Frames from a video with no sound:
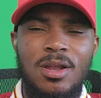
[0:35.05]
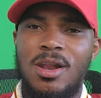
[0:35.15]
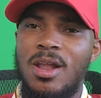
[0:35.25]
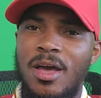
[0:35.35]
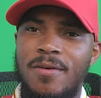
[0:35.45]

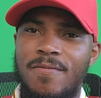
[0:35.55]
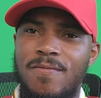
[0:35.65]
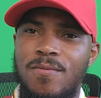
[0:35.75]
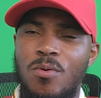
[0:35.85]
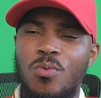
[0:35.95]

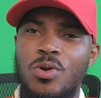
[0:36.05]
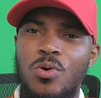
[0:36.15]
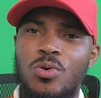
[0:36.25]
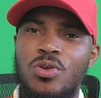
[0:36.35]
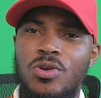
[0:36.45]
Life
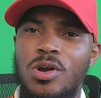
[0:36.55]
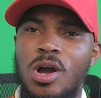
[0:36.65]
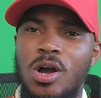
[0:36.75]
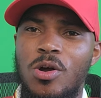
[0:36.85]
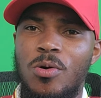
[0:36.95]
without
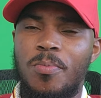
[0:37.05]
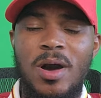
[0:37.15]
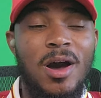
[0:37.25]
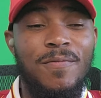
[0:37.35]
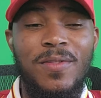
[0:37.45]
Jurgen Klopp
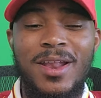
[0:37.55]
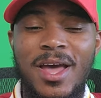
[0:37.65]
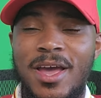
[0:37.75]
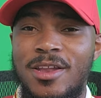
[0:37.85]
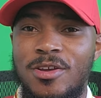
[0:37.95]
after
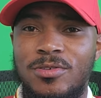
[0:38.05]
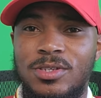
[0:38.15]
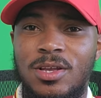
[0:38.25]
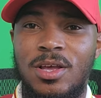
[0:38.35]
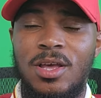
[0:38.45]
9 years.